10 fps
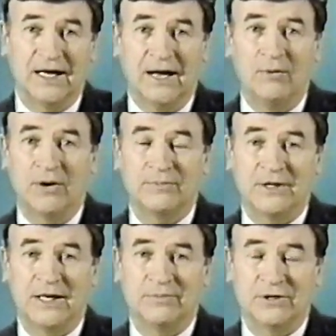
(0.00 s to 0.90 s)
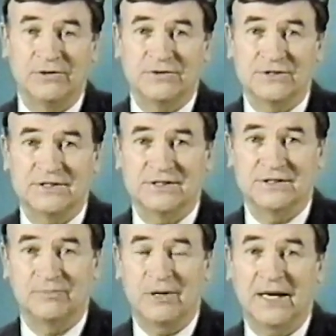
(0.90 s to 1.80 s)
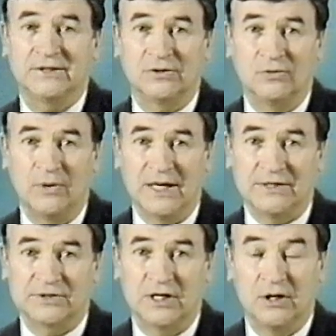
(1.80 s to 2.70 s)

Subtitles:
I want to be able to use this in some practical ways.